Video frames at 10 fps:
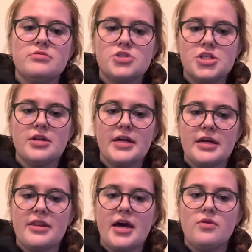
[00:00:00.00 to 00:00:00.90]
shit
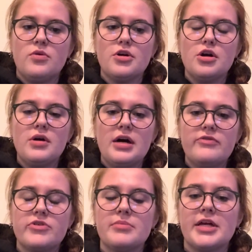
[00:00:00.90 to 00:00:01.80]
like that. We'll go on
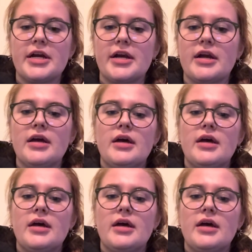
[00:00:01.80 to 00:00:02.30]
from there.